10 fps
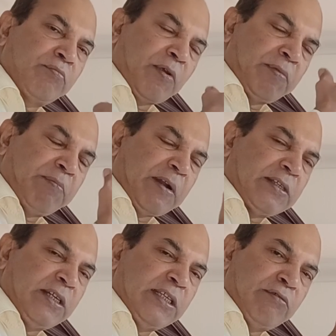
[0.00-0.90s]
from the
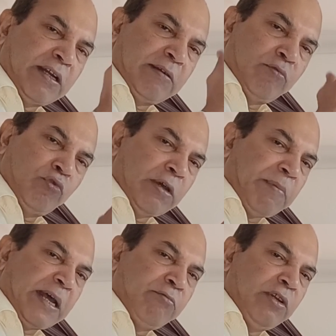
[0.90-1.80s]
percentage you can do the
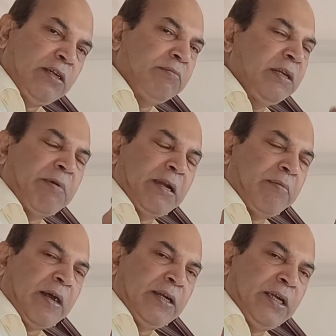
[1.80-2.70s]
per unit divided
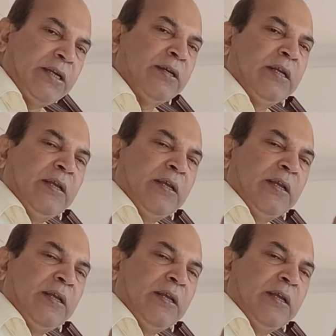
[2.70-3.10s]
by 100,